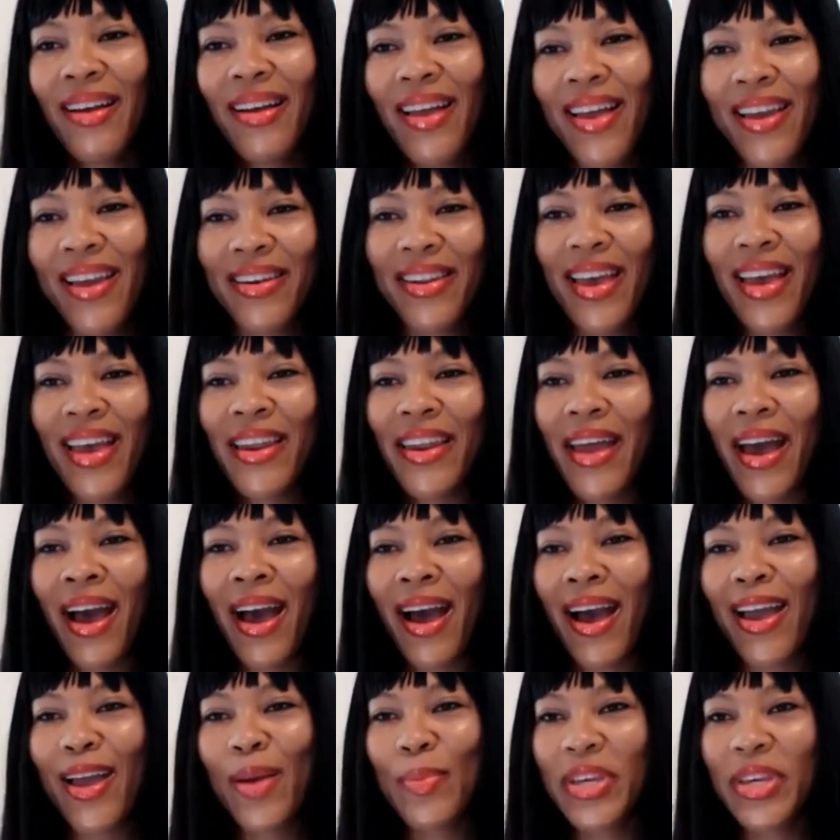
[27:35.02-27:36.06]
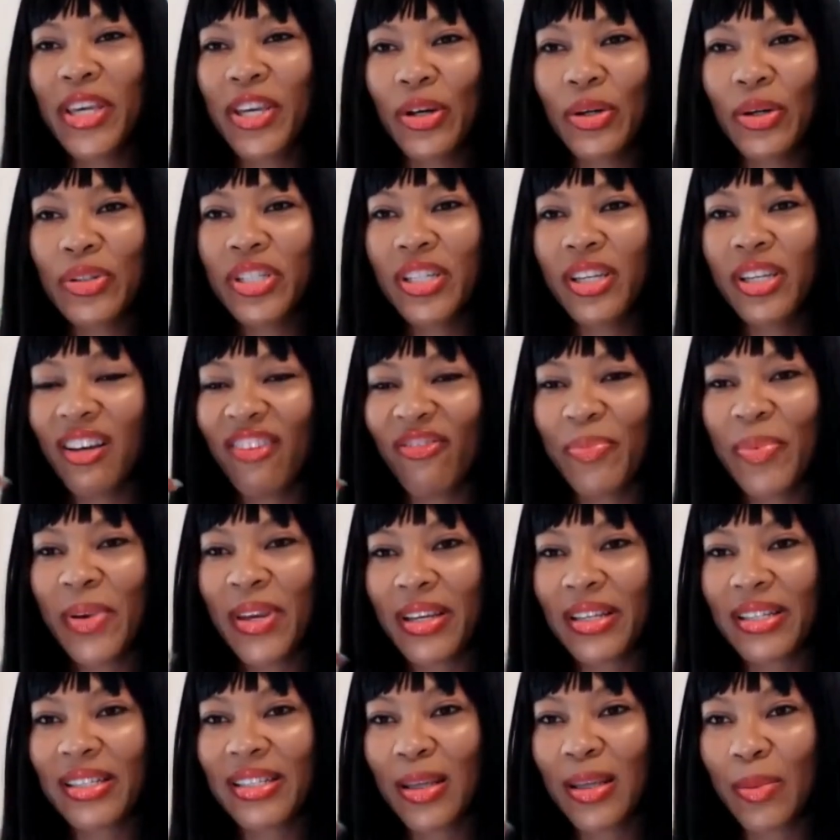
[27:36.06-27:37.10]
and and I am guilty of
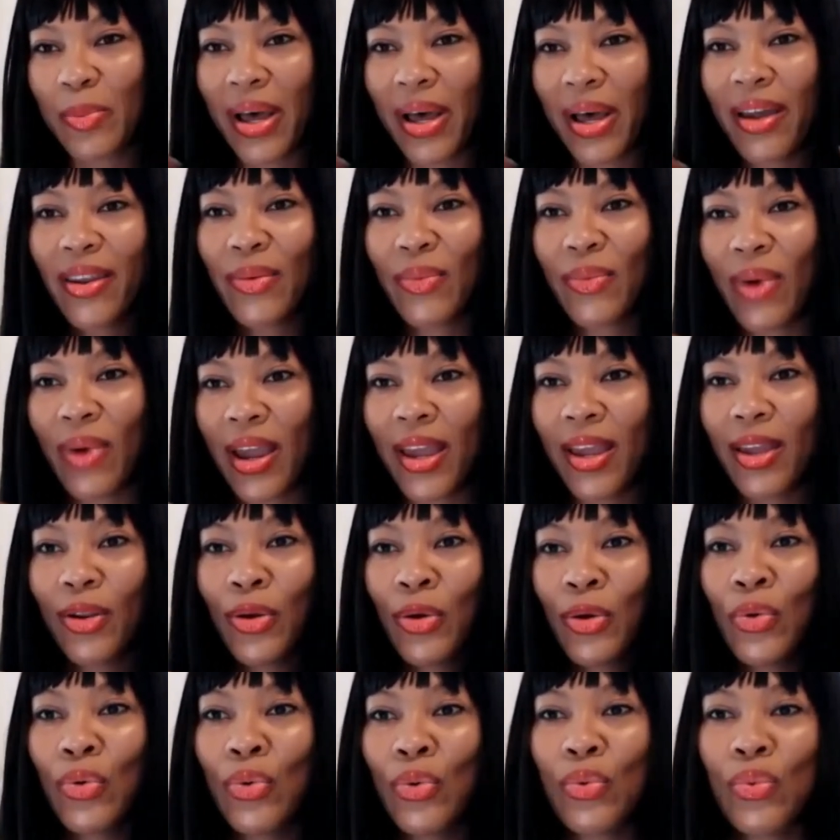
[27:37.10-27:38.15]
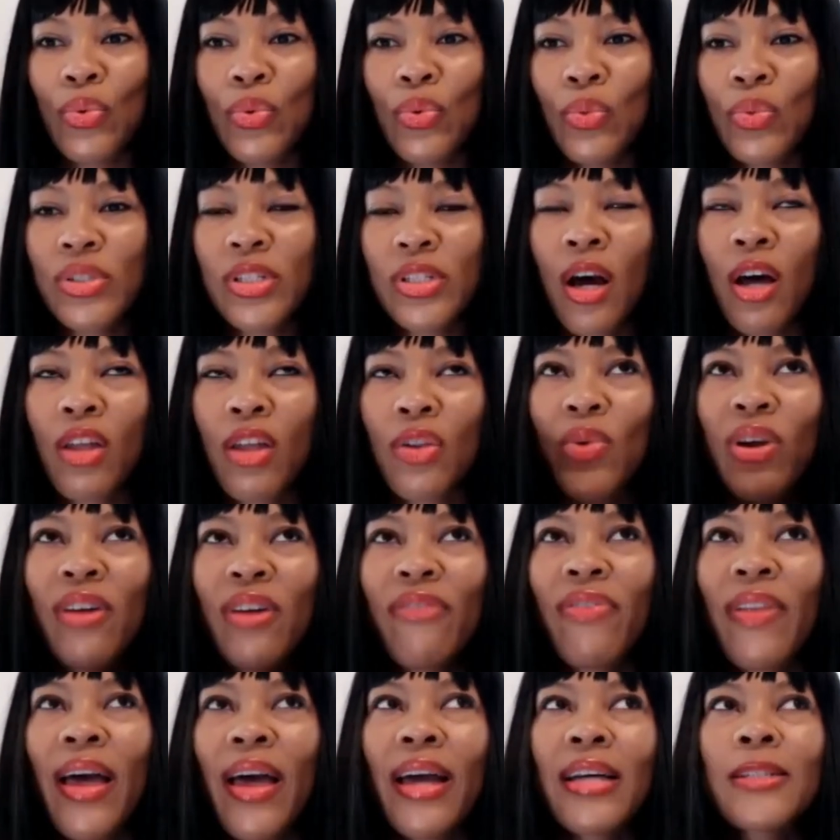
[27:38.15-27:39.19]
picking somebody right who was all the red
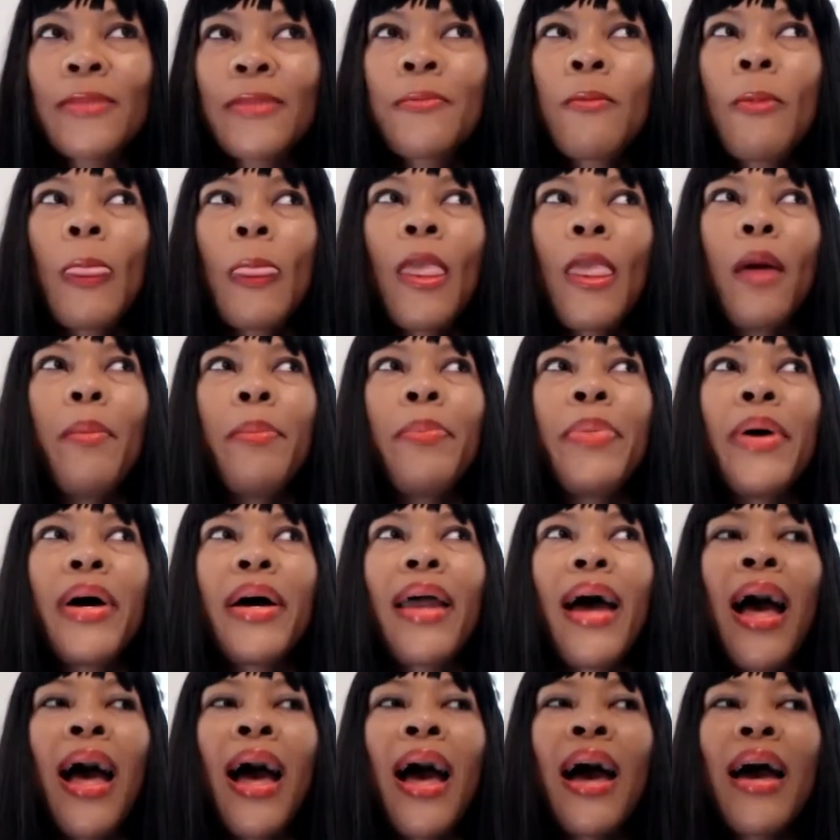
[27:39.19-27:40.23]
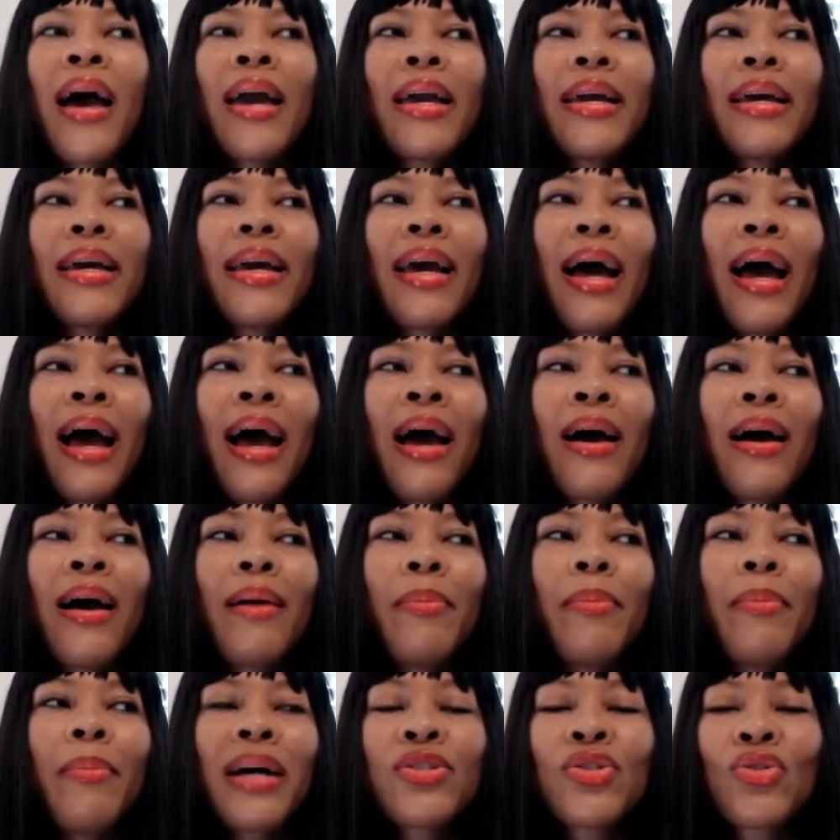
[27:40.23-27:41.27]
flags. But I I
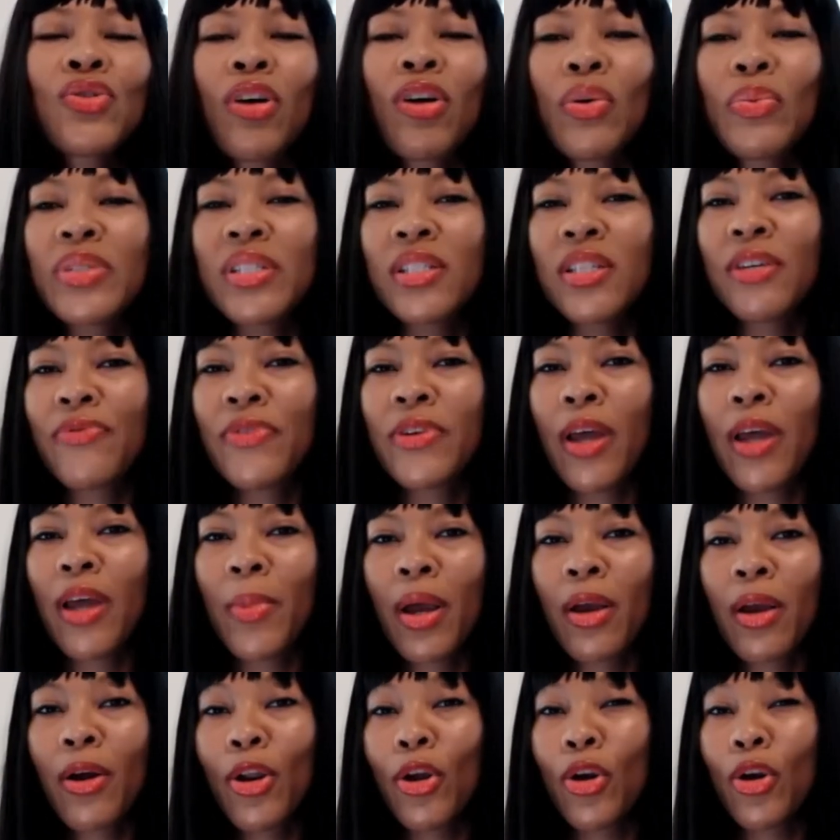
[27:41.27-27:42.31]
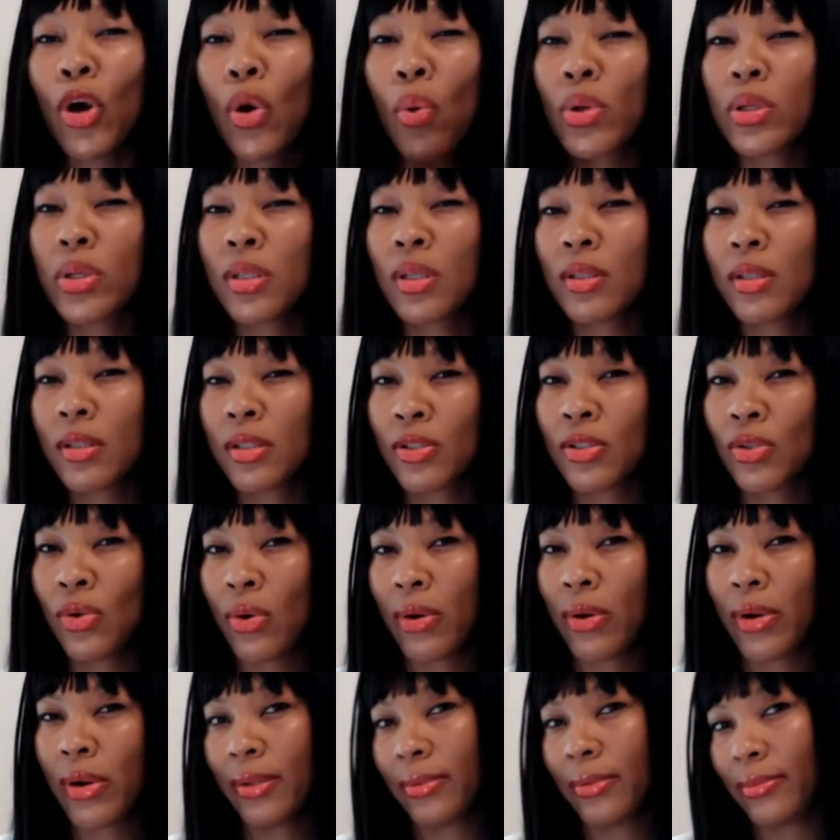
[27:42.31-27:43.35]
my story was different. I'm not going to go into the
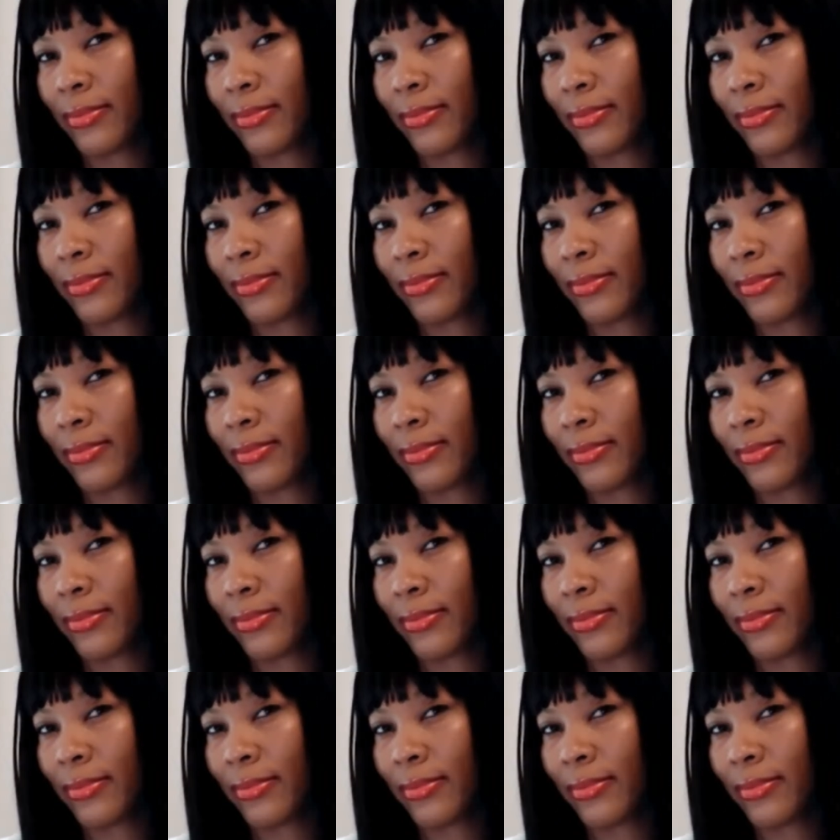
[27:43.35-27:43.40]
story.